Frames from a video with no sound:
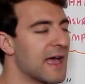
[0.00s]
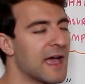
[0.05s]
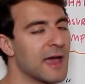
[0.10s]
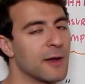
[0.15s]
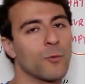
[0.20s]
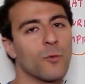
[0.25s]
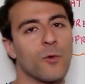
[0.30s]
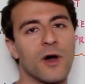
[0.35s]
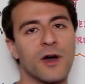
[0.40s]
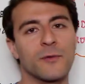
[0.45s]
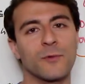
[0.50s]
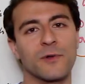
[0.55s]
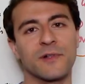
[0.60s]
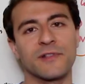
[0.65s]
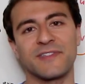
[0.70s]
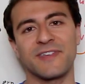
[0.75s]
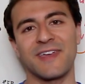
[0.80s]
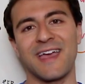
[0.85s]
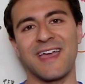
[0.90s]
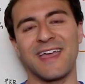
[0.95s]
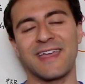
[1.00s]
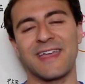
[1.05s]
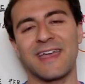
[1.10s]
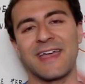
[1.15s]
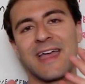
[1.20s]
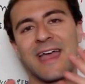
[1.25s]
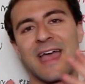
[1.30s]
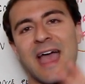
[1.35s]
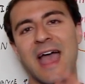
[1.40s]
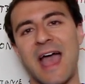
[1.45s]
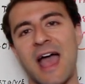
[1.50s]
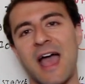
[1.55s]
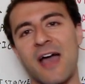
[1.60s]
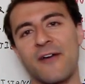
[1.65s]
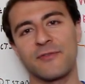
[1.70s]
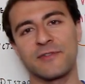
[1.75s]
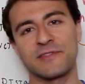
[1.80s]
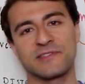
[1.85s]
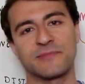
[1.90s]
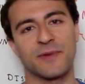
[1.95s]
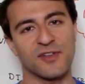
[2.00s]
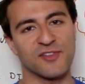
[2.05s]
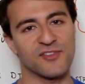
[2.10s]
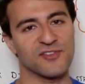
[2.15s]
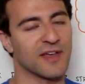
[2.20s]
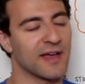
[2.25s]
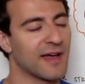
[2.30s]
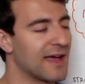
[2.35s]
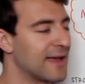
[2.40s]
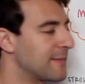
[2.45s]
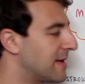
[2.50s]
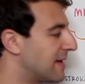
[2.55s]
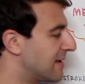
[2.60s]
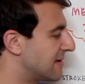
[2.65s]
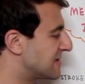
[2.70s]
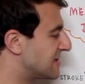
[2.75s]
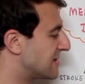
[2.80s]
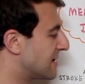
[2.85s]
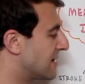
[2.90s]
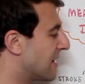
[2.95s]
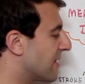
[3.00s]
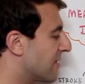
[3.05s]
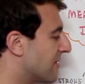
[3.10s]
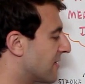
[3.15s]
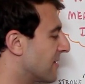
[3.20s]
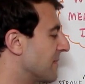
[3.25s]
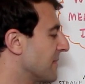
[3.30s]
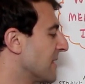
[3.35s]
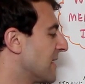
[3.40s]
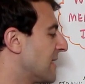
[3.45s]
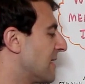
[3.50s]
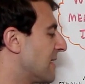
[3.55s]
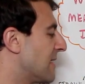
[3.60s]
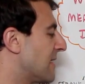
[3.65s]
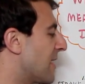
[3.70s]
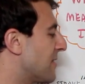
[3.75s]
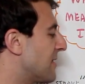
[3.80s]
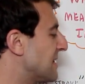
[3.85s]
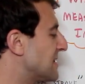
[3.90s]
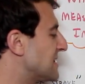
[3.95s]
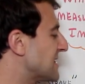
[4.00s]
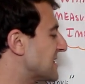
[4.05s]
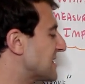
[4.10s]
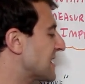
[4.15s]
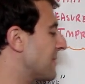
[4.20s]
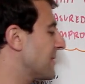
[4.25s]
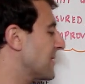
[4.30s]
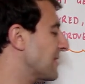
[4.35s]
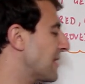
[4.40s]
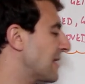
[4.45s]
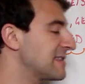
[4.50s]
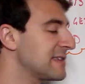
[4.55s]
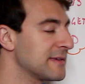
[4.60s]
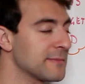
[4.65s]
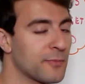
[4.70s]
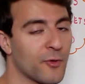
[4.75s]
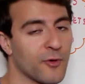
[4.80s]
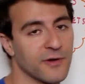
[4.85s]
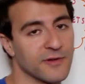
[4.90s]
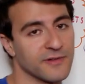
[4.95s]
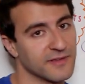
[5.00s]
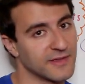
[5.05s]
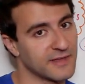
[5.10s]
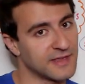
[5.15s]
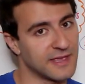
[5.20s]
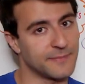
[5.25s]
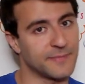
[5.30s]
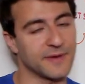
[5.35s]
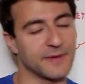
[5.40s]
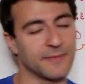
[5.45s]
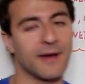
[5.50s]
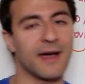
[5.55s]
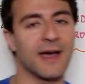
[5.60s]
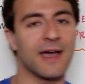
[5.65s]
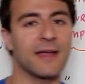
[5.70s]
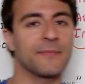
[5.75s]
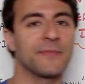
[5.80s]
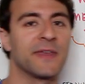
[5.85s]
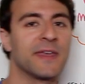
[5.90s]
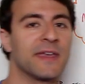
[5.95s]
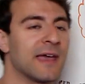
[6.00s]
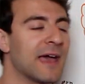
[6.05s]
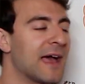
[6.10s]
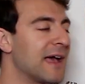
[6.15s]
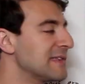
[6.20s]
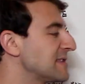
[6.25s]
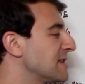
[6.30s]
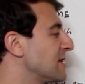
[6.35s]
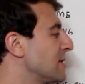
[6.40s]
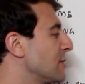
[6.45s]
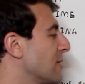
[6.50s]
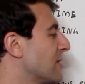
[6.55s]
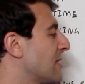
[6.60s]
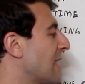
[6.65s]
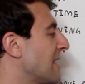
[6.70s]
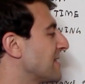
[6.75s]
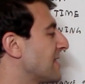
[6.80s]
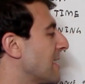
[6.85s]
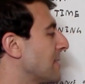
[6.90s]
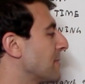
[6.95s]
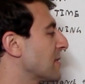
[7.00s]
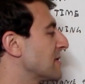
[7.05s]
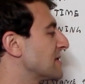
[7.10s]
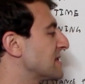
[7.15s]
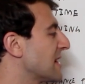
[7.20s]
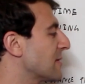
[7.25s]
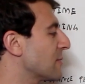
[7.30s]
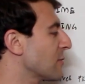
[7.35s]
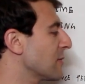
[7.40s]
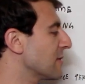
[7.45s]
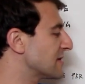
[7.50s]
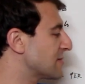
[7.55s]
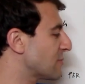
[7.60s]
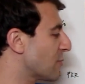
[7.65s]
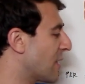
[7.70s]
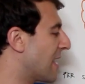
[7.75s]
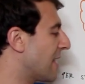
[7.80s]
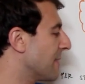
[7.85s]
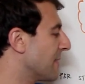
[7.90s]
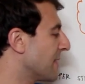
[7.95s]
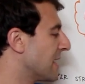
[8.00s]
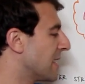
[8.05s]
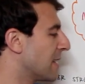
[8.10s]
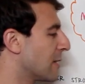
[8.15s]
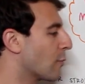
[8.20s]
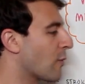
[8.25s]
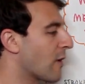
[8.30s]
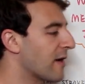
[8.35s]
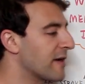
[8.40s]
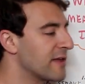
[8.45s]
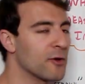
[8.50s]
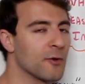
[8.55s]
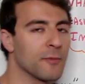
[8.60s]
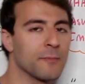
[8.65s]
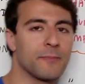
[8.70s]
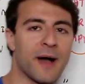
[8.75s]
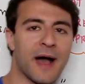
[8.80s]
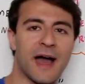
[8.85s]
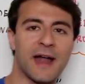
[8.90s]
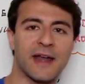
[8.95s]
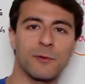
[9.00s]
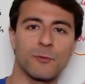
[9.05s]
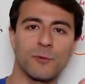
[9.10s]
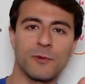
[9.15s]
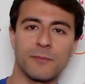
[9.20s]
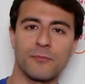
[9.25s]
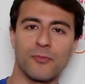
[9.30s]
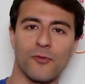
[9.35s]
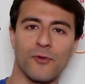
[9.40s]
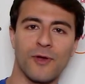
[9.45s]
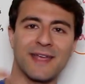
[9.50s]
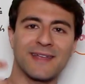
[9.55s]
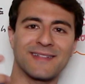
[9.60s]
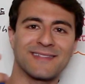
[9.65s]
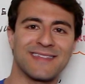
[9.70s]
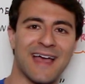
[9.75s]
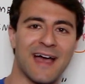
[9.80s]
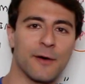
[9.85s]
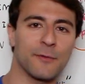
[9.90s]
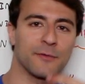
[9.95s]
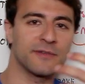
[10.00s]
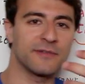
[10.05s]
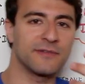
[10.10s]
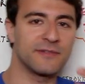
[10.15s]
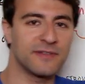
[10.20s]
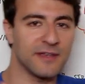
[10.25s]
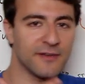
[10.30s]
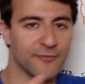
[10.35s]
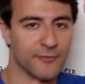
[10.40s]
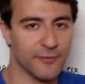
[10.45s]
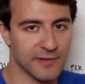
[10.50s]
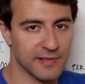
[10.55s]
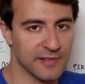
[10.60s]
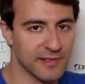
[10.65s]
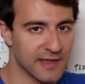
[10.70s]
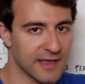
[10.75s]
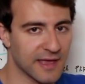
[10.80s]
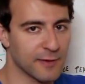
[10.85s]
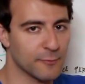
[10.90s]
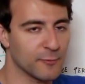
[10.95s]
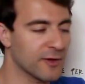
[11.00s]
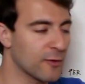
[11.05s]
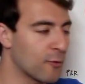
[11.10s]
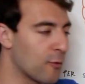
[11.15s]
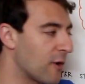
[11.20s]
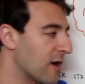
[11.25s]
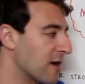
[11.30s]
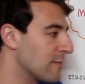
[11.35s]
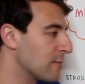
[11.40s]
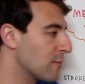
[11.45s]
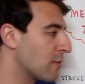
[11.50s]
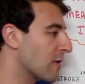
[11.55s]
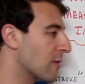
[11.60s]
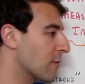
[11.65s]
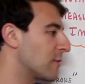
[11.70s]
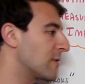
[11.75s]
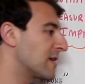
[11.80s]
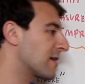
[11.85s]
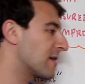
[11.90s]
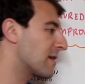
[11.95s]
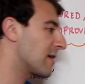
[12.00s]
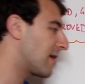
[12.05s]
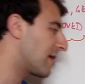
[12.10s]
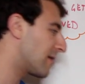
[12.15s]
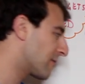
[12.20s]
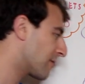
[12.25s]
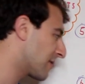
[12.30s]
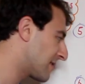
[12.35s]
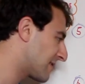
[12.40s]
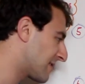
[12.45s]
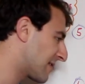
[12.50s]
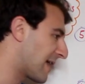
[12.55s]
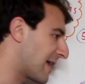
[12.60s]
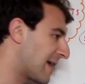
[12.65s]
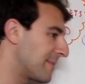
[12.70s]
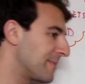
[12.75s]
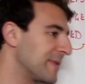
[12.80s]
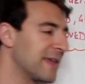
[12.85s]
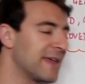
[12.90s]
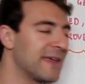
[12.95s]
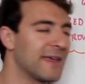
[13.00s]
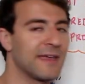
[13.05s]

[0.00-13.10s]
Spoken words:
and one will take half as much time as the other. Now, this is something that's important to keep in mind, has to do with that 10% rule as well, where your body will break down differently and require more recovery time